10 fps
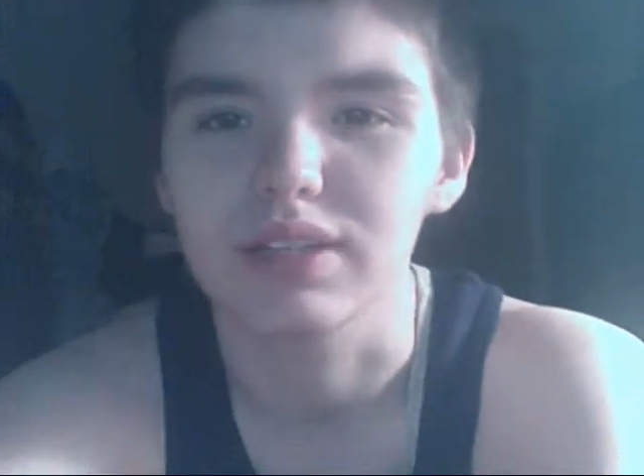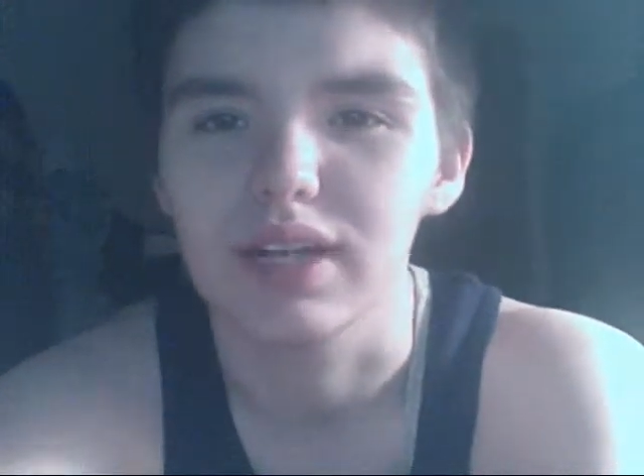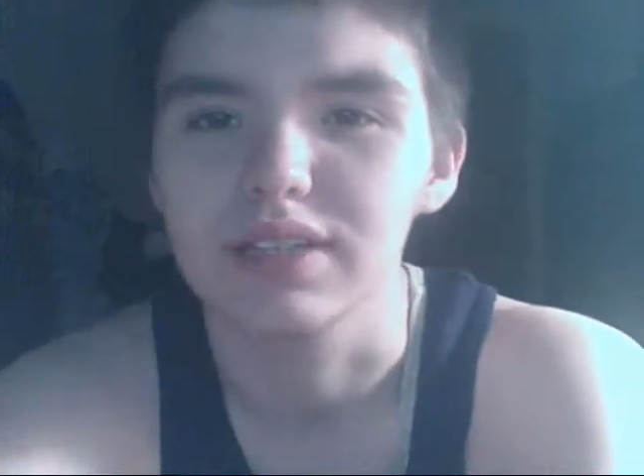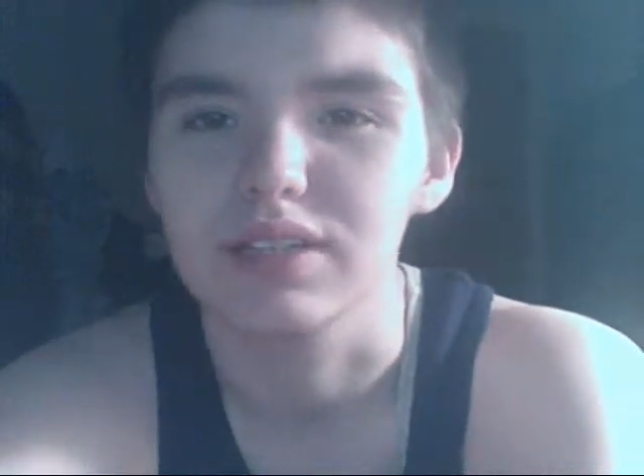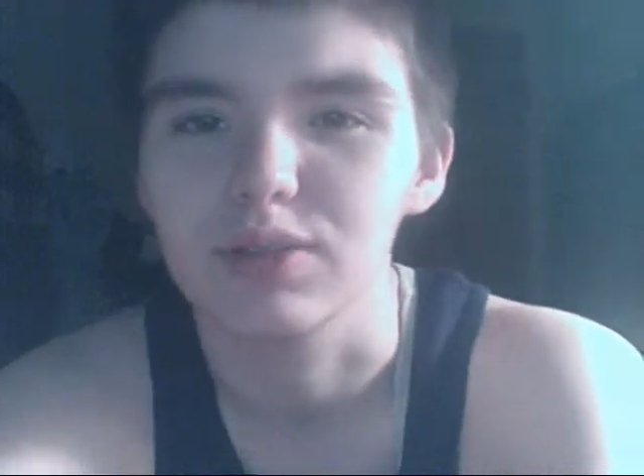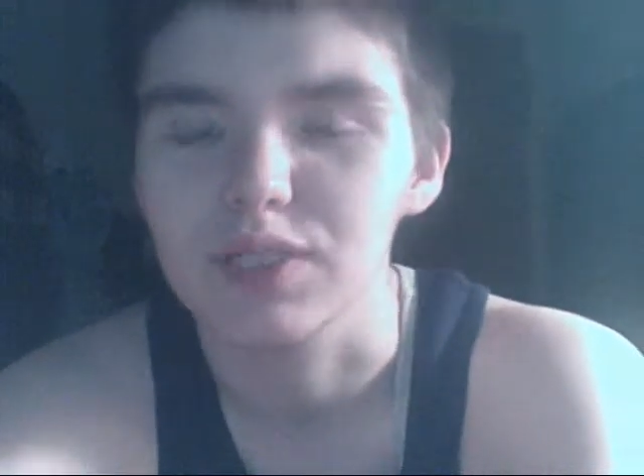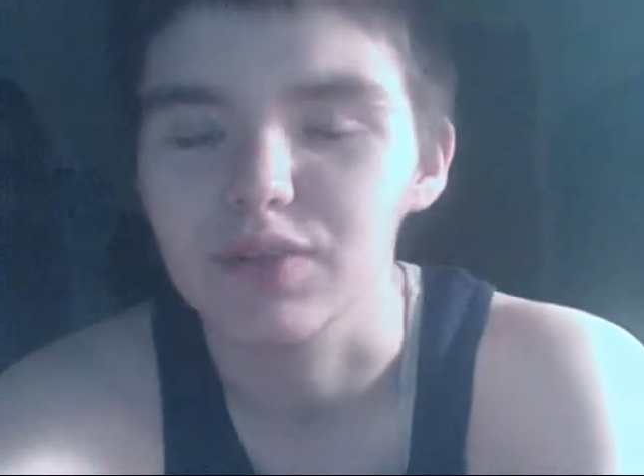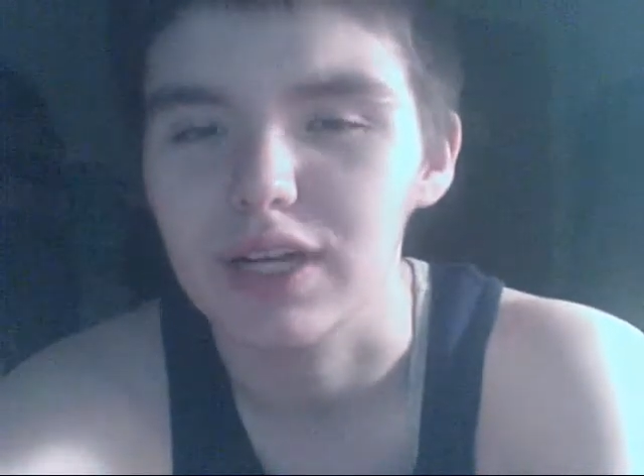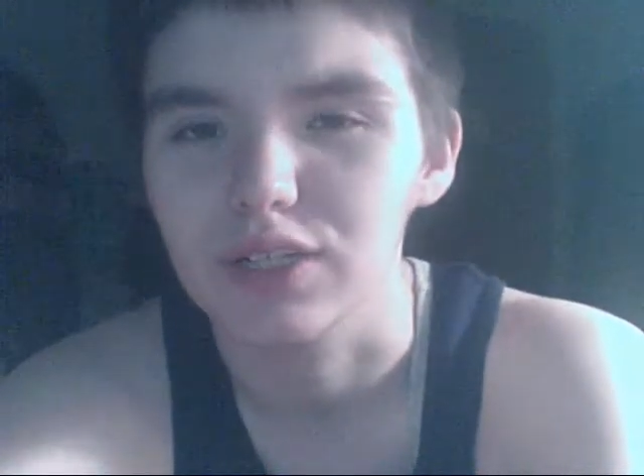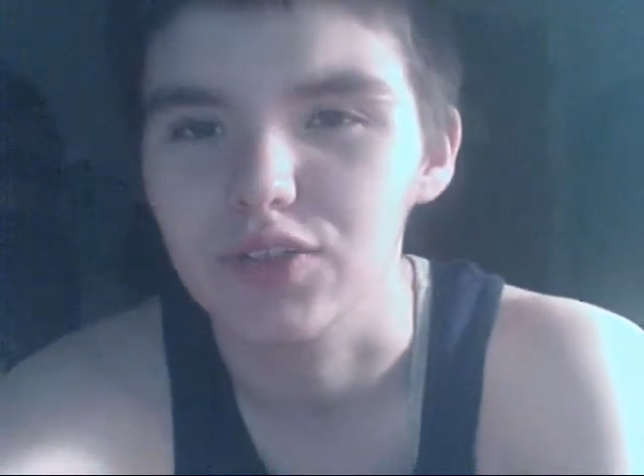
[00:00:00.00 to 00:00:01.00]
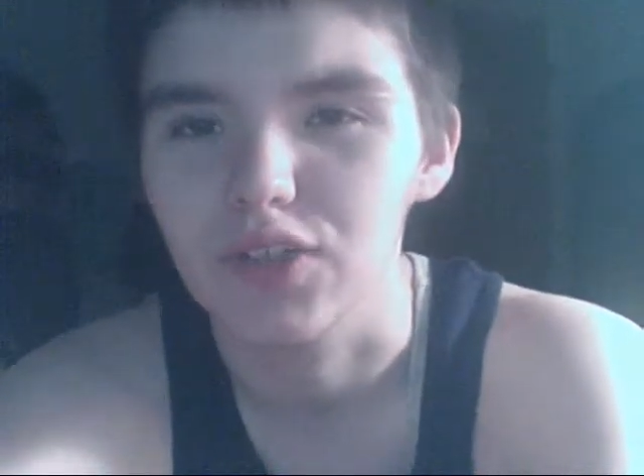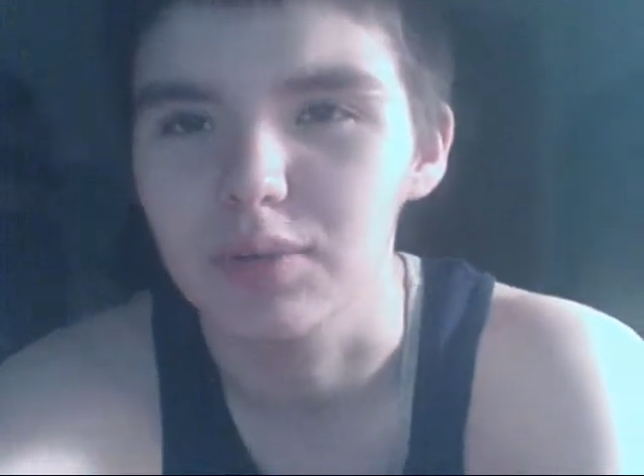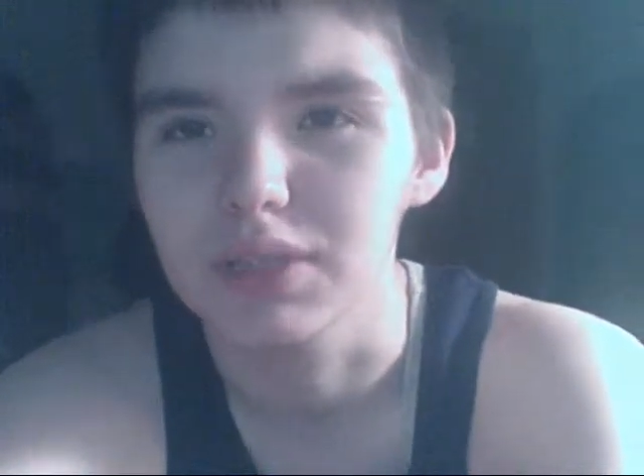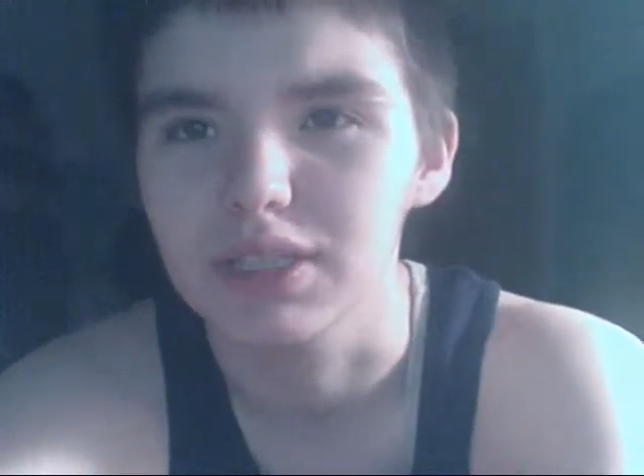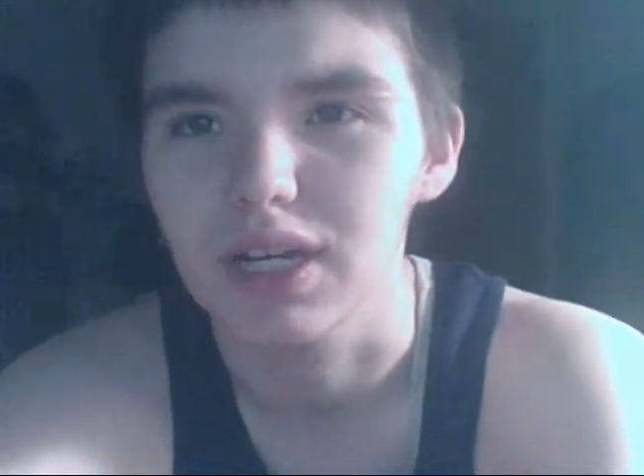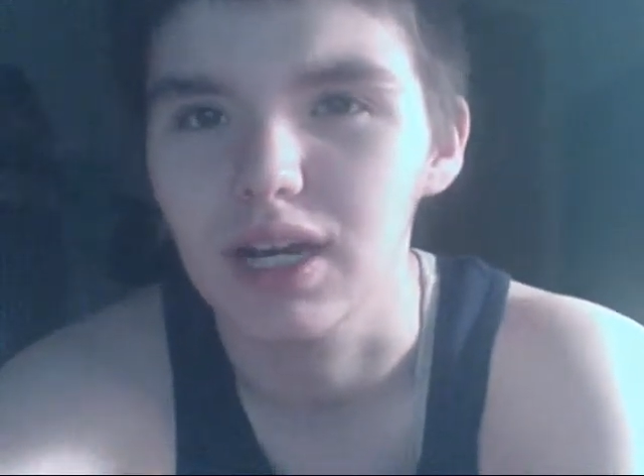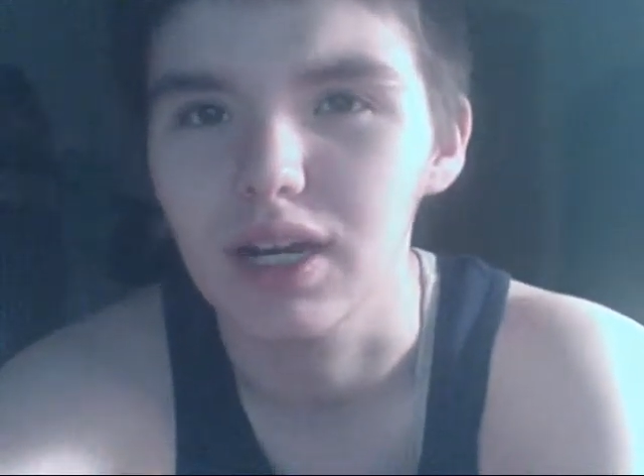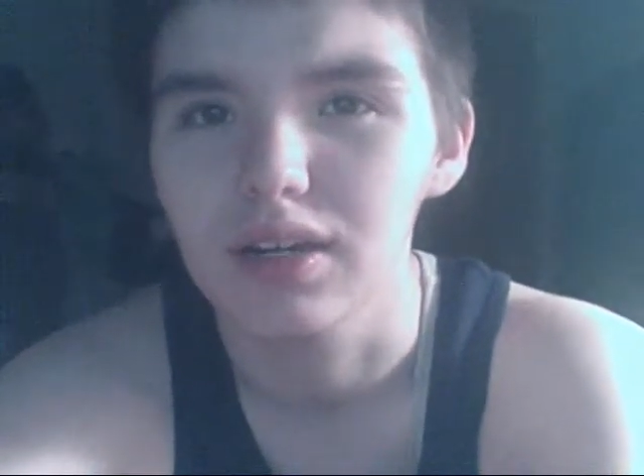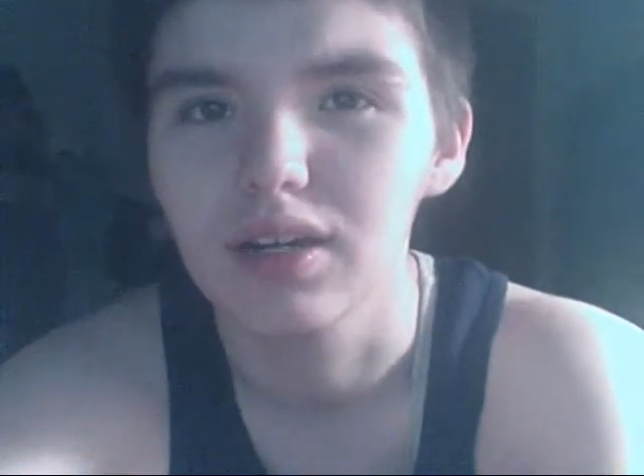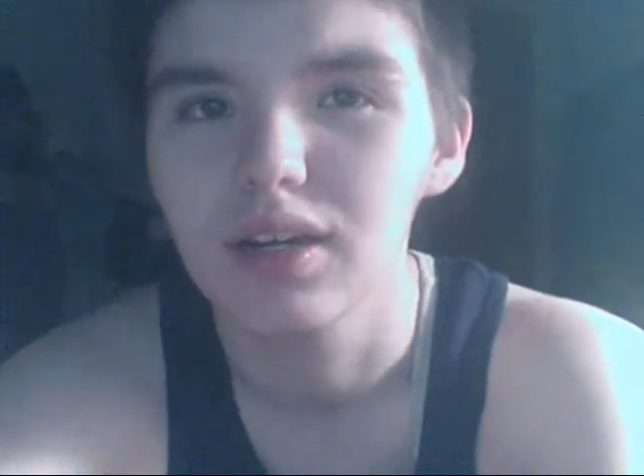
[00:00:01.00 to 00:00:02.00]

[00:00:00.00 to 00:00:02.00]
signs and risk factors from. It's a